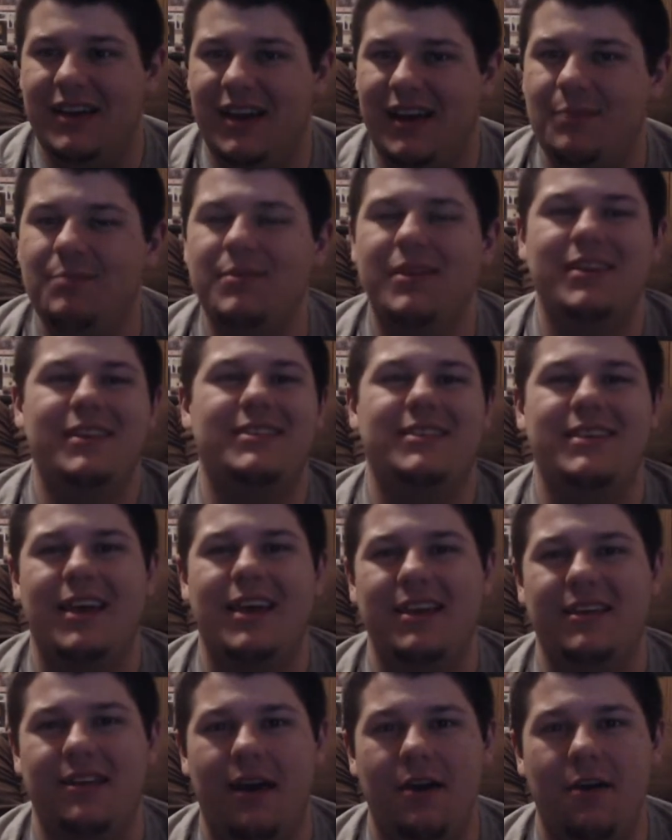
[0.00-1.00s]
I'm going to
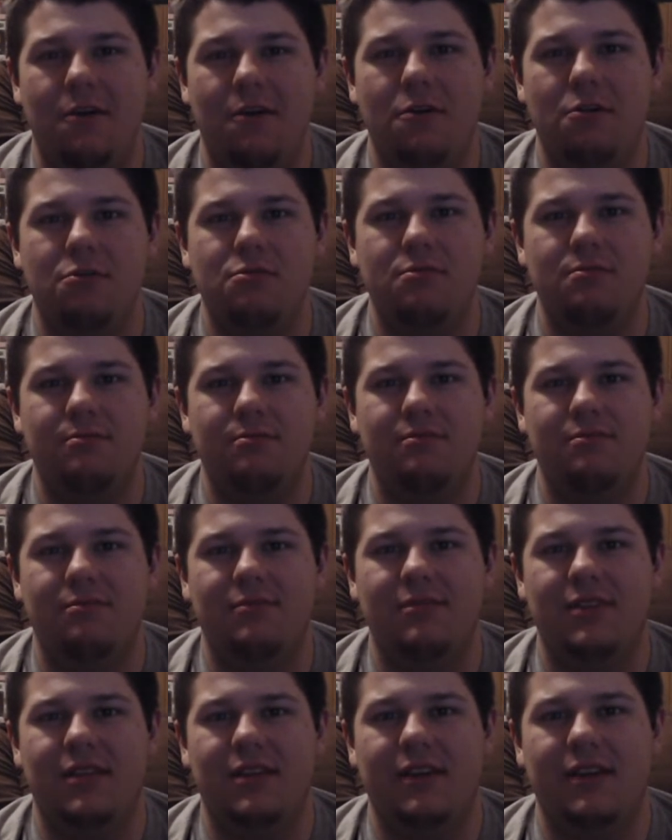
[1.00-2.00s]
say no.
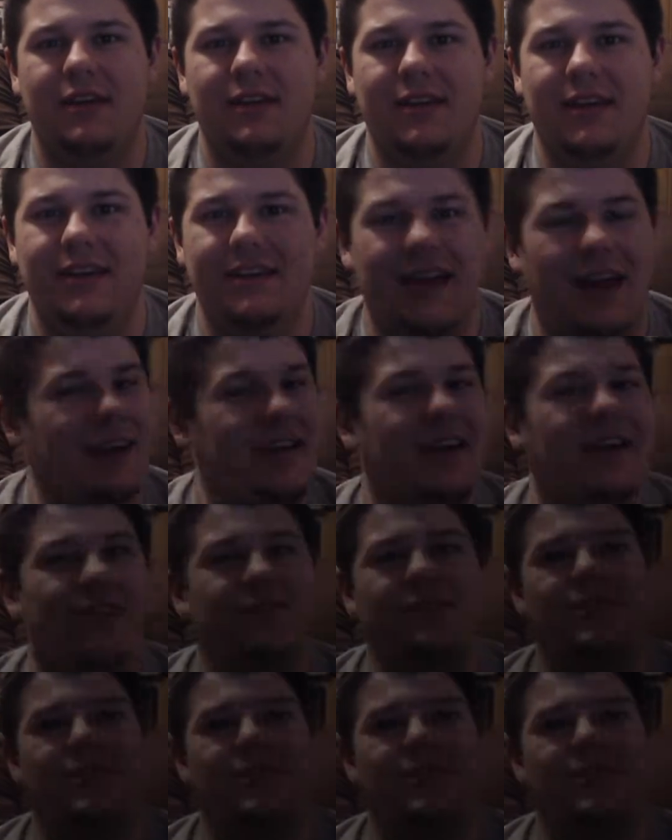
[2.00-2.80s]
I give